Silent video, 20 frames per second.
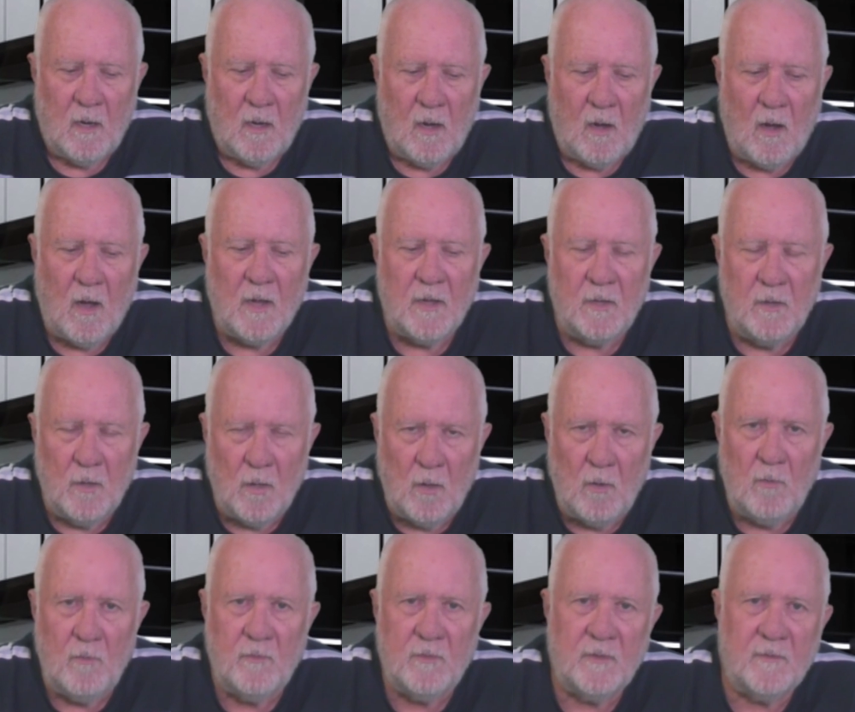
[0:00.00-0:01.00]
I
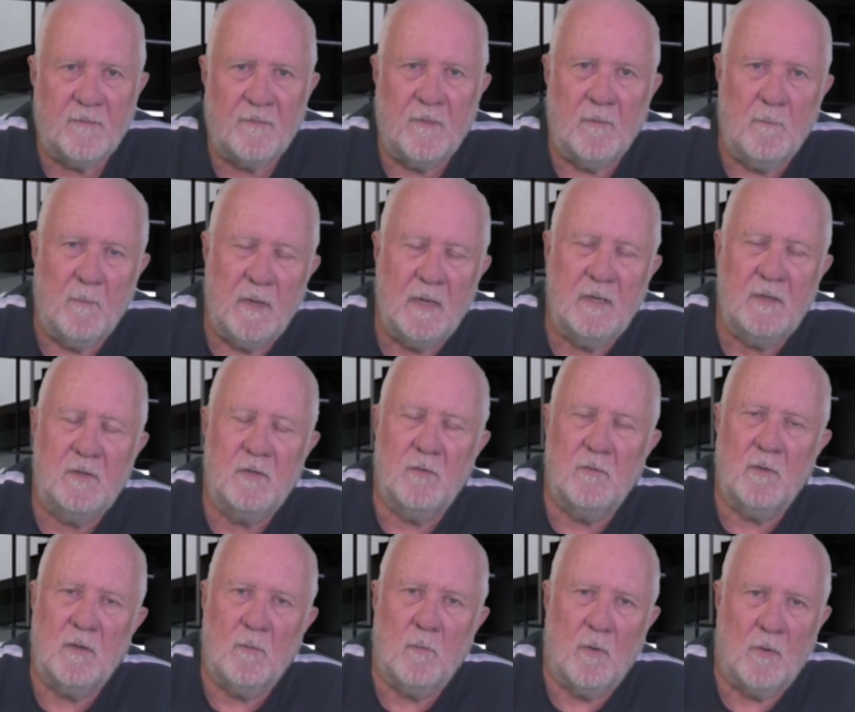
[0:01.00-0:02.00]
know that for me,
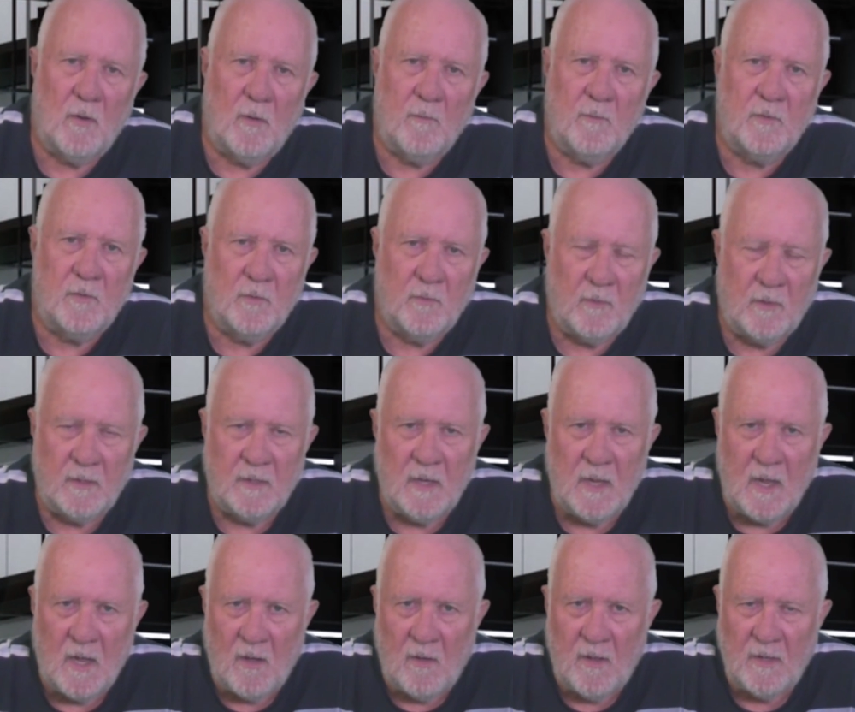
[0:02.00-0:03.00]
doing what I'm doing
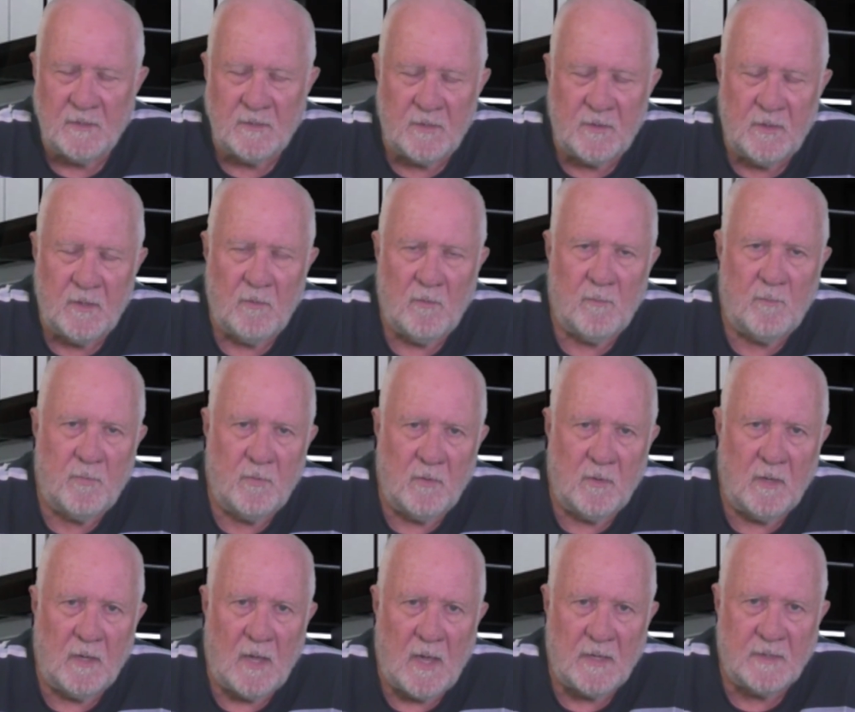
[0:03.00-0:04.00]
now has a
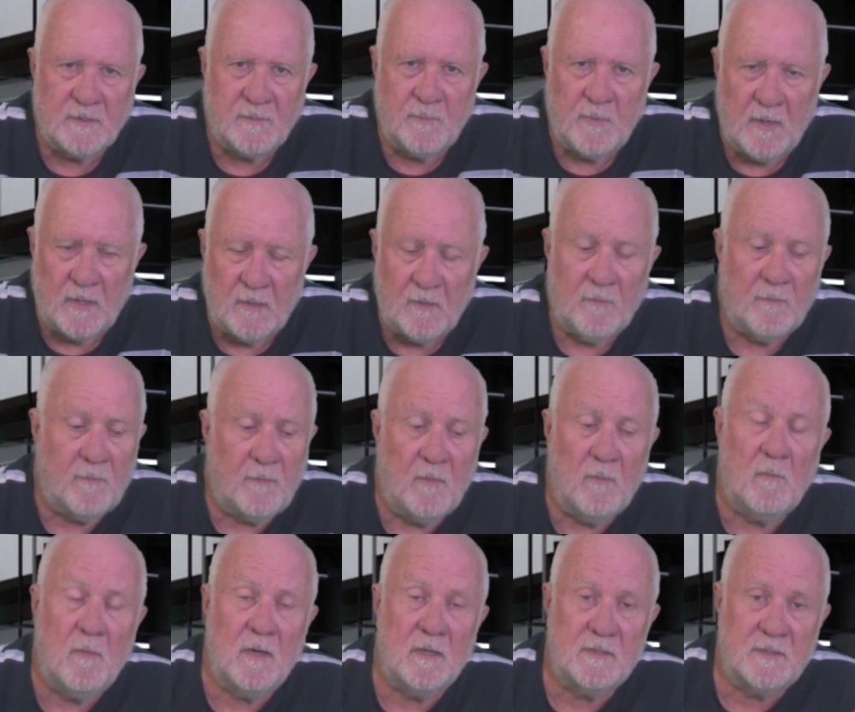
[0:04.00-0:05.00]
therapeutic aspect for
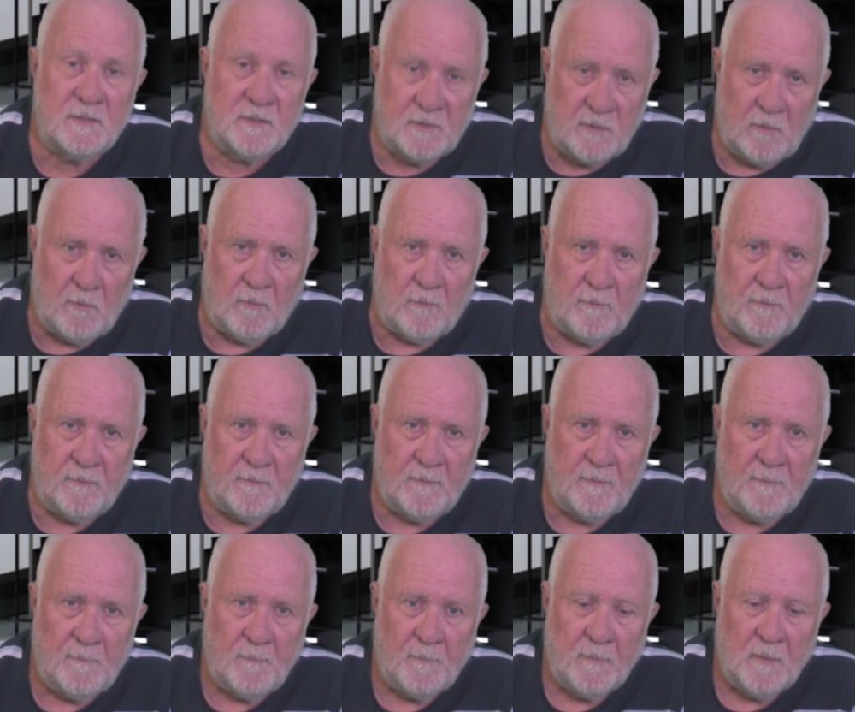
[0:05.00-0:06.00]
myself.
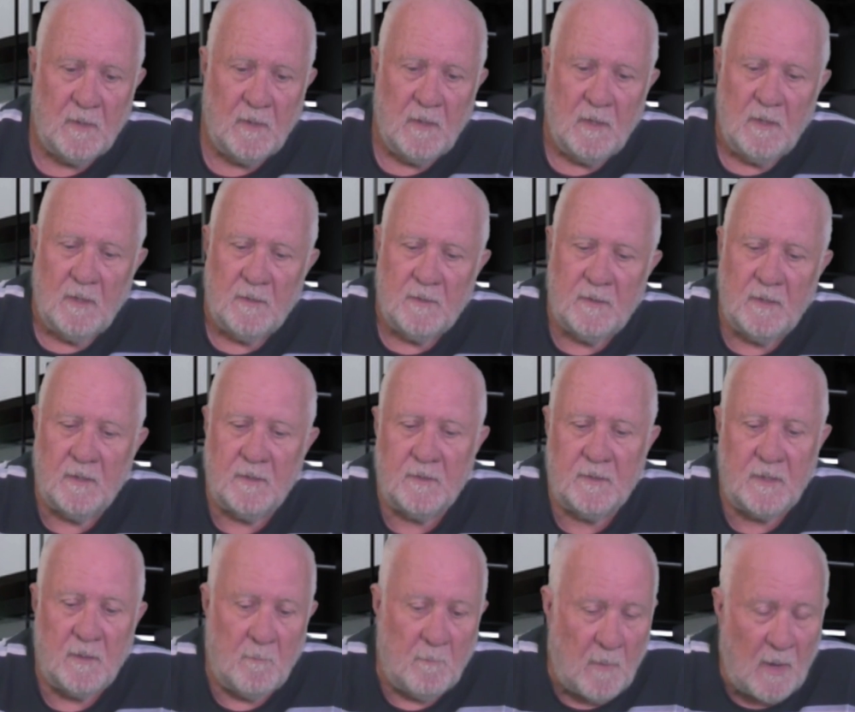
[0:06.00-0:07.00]
That
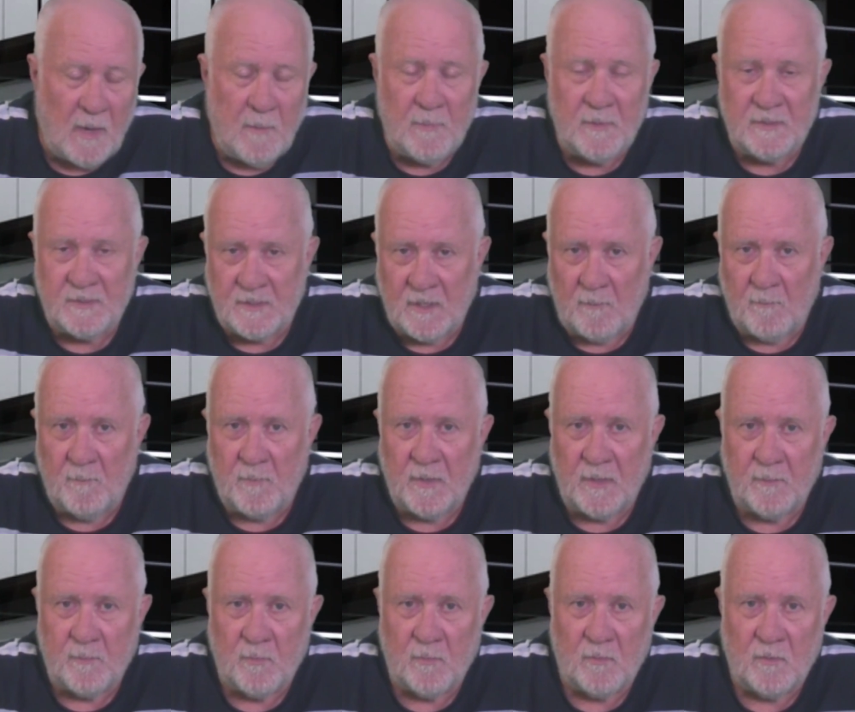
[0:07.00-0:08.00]
there may be some
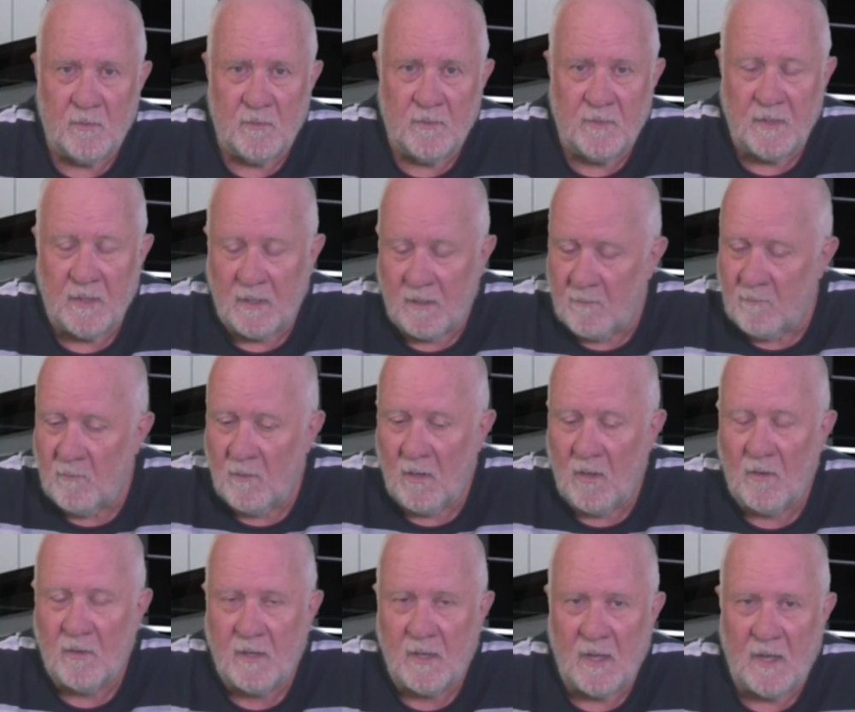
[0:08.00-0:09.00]
people who think, well,
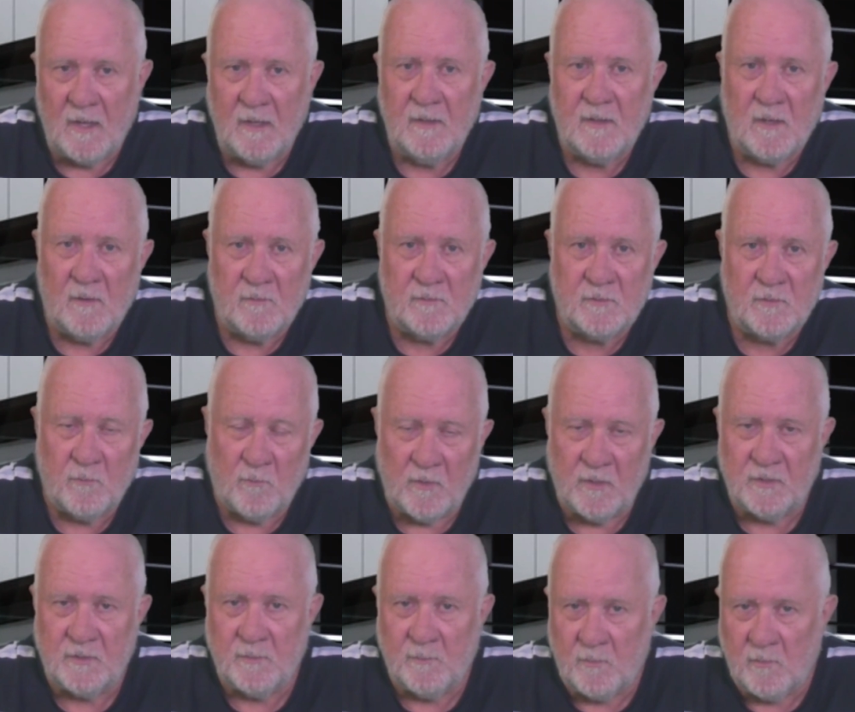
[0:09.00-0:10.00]
okay, that was a
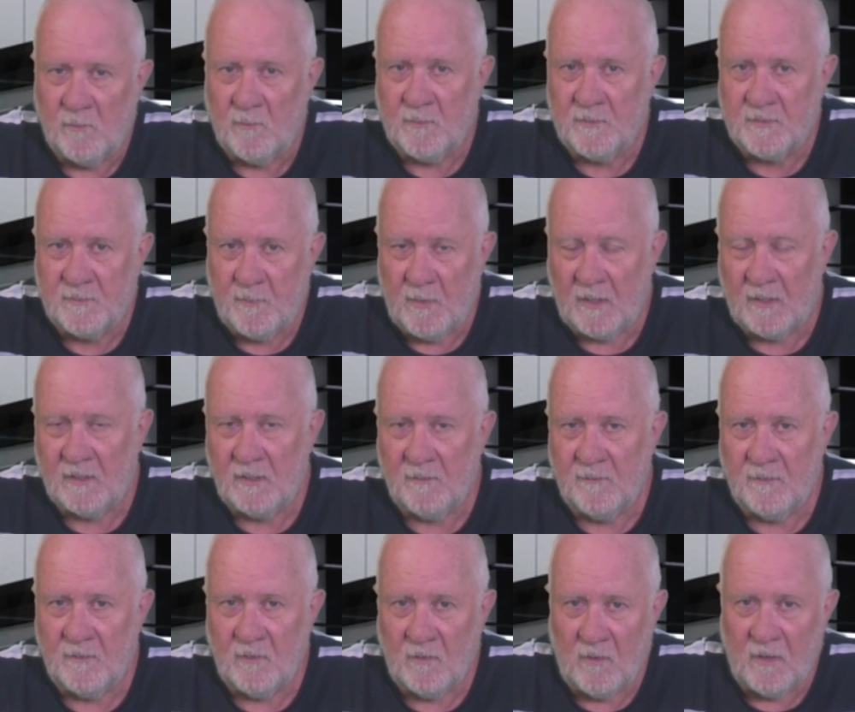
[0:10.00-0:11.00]
reasonable perspective,
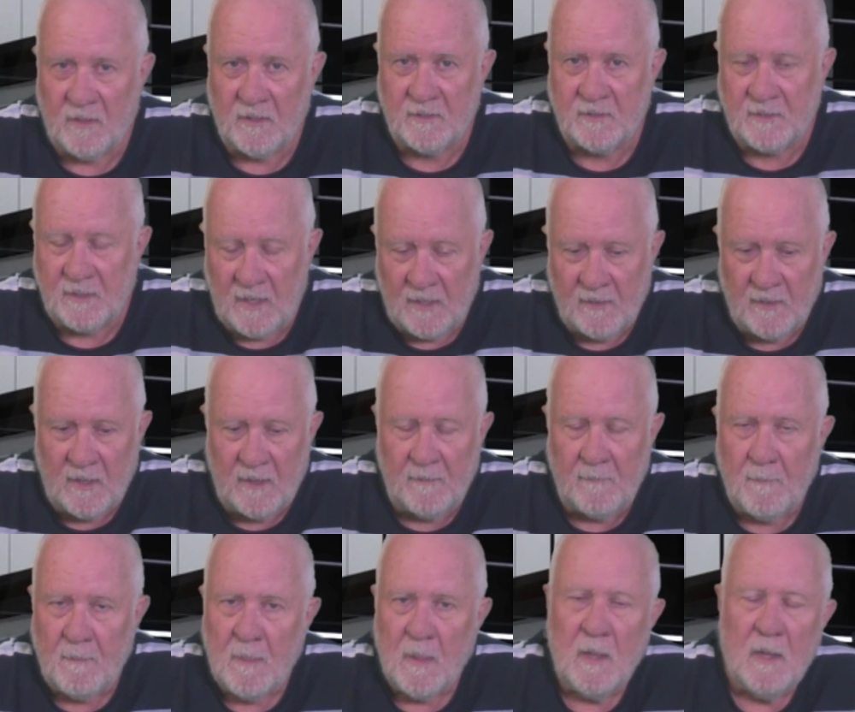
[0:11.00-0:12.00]
and I understand that.